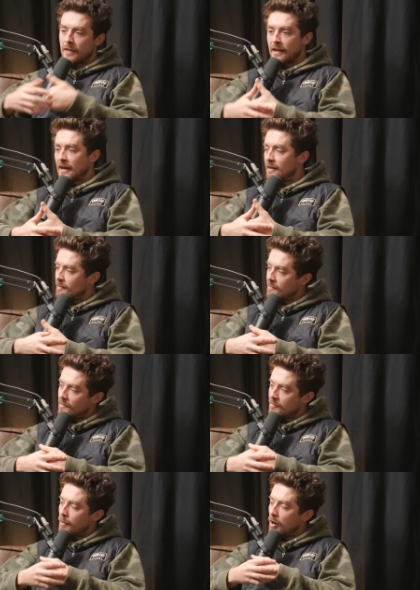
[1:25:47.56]
Let's get
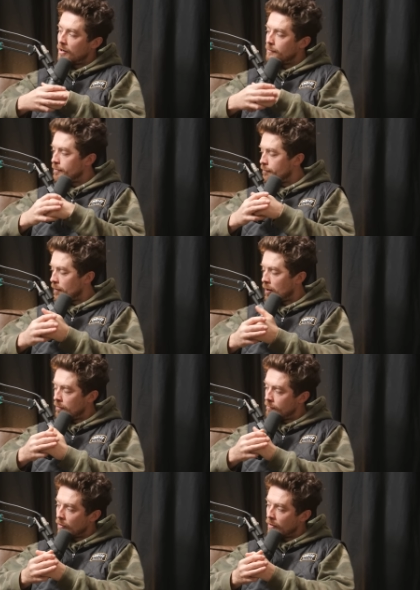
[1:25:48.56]
some hype
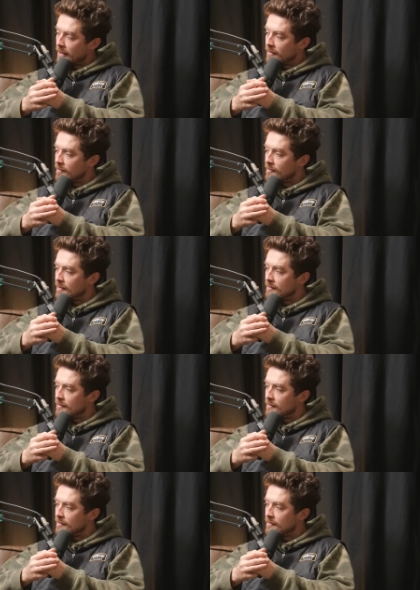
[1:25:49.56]
rolling into the season.